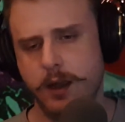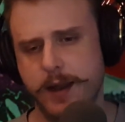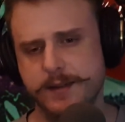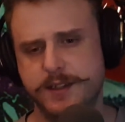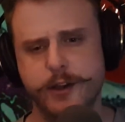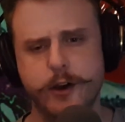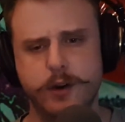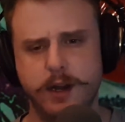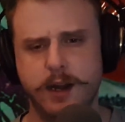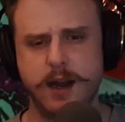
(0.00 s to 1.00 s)
And
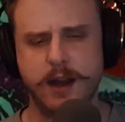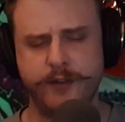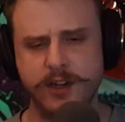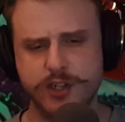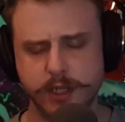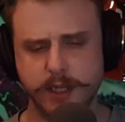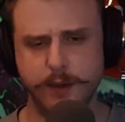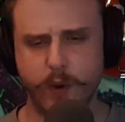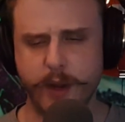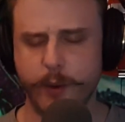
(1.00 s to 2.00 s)
so
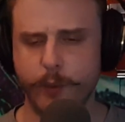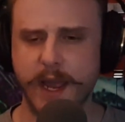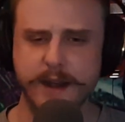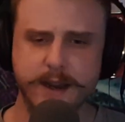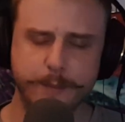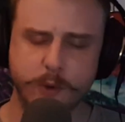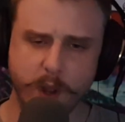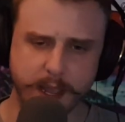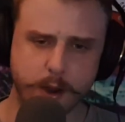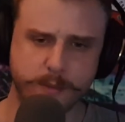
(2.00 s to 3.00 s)
eventually we ended up
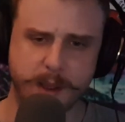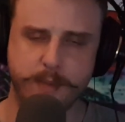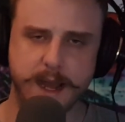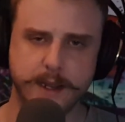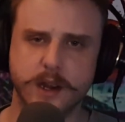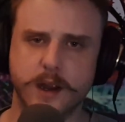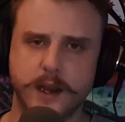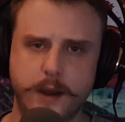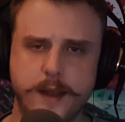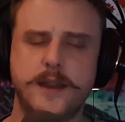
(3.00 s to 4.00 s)
going out in my backyard.
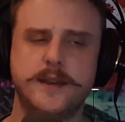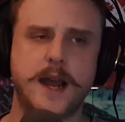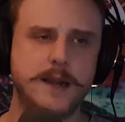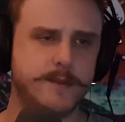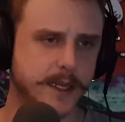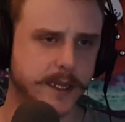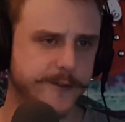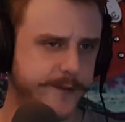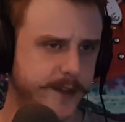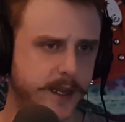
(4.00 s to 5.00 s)
Now, at that time, I
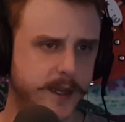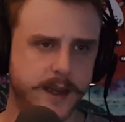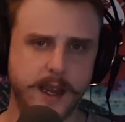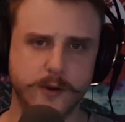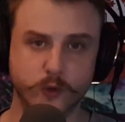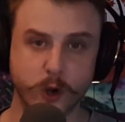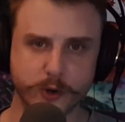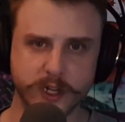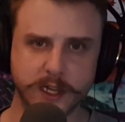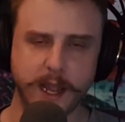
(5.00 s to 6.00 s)
lived in a
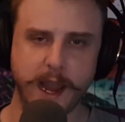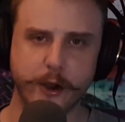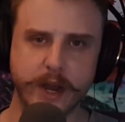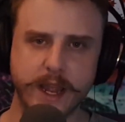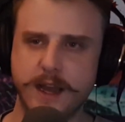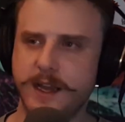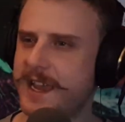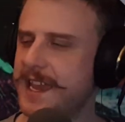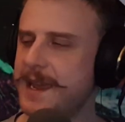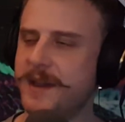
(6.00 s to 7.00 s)
rural area.
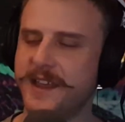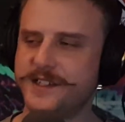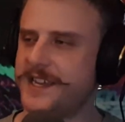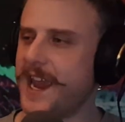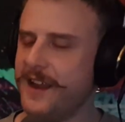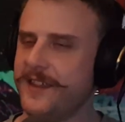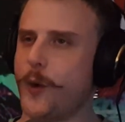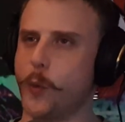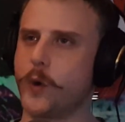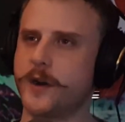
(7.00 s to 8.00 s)
I keep saying
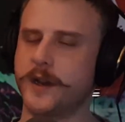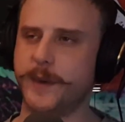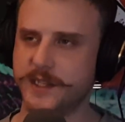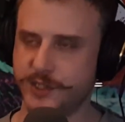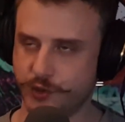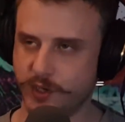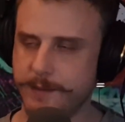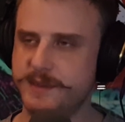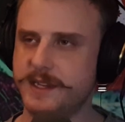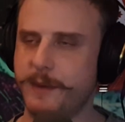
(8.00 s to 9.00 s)
that word in my
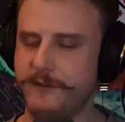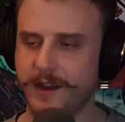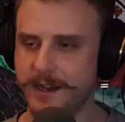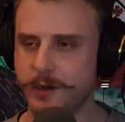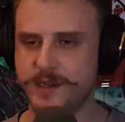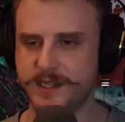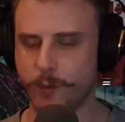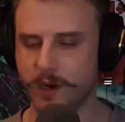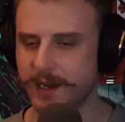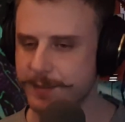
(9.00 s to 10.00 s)
streams, in my videos.
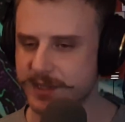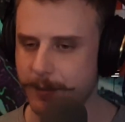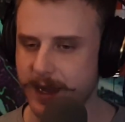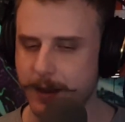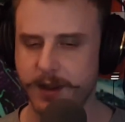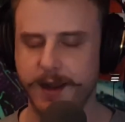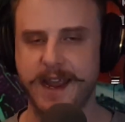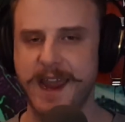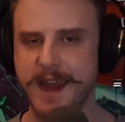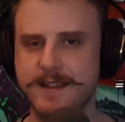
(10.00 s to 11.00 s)
That word keeps coming up, and
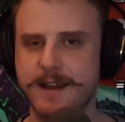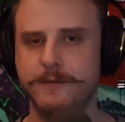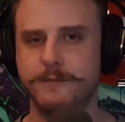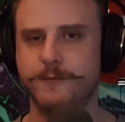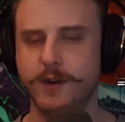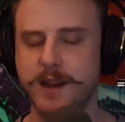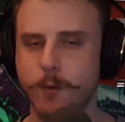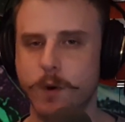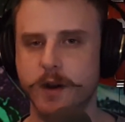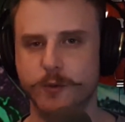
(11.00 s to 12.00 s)
I hate that
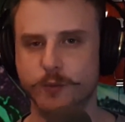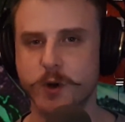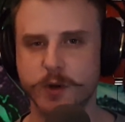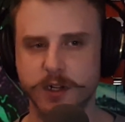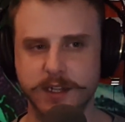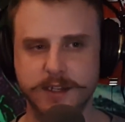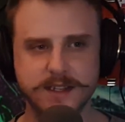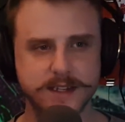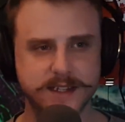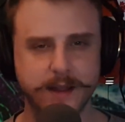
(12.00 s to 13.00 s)
freaking word, rural. It
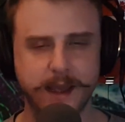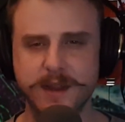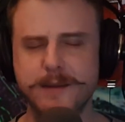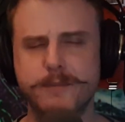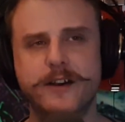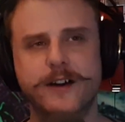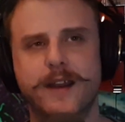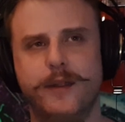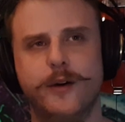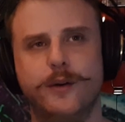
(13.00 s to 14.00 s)
doesn't sound, I'm getting better
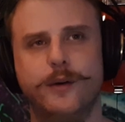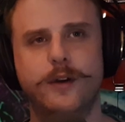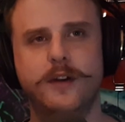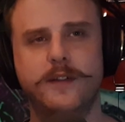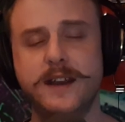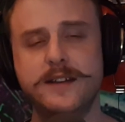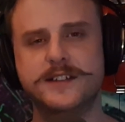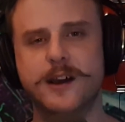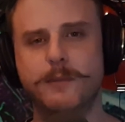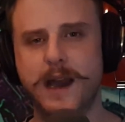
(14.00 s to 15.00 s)
at it, though. That didn't
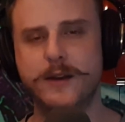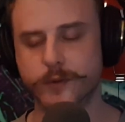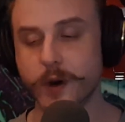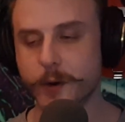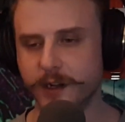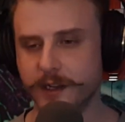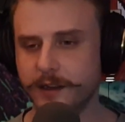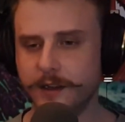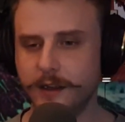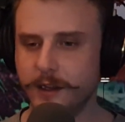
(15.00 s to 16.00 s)
sound bad.
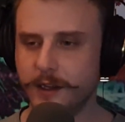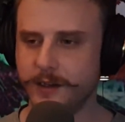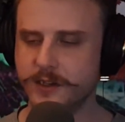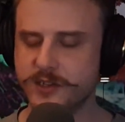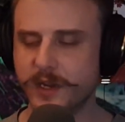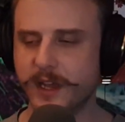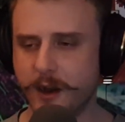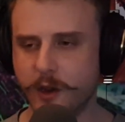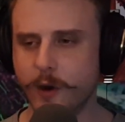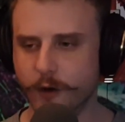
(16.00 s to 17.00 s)
Rural. You just really got
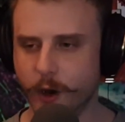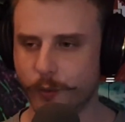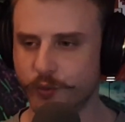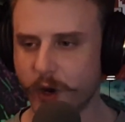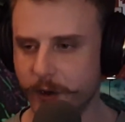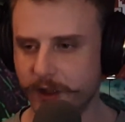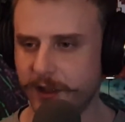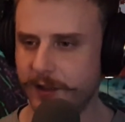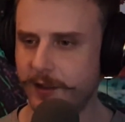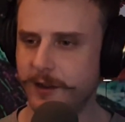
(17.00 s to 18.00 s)
to go for it.
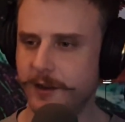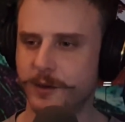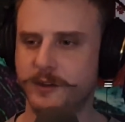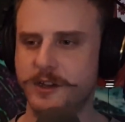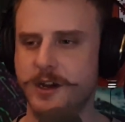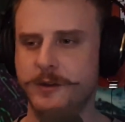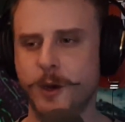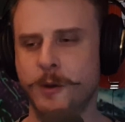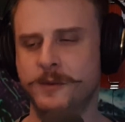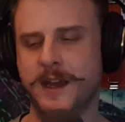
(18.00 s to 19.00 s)
Rural. No,
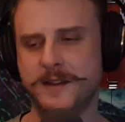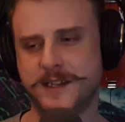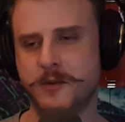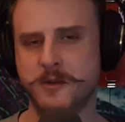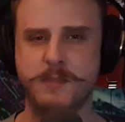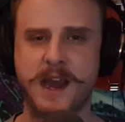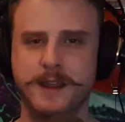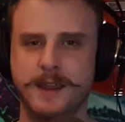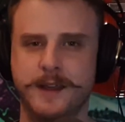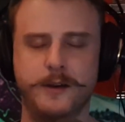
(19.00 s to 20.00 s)
no, that sounded bad
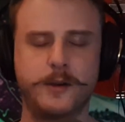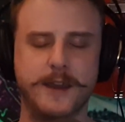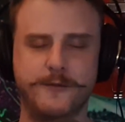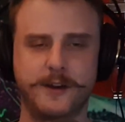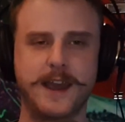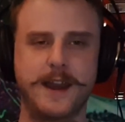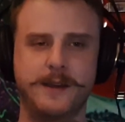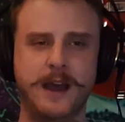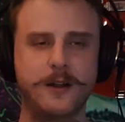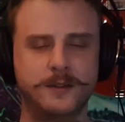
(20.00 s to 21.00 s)
again. Okay, forget it.
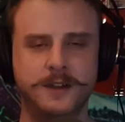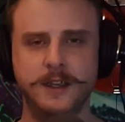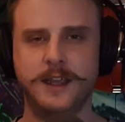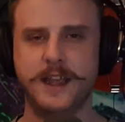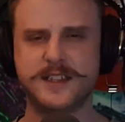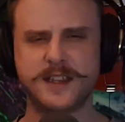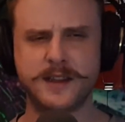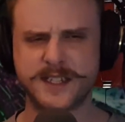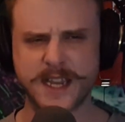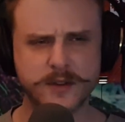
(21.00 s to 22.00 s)

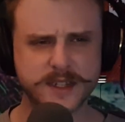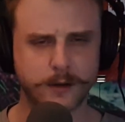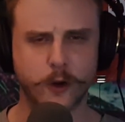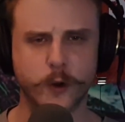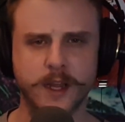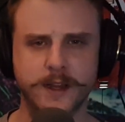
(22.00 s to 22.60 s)
It sounds like rural.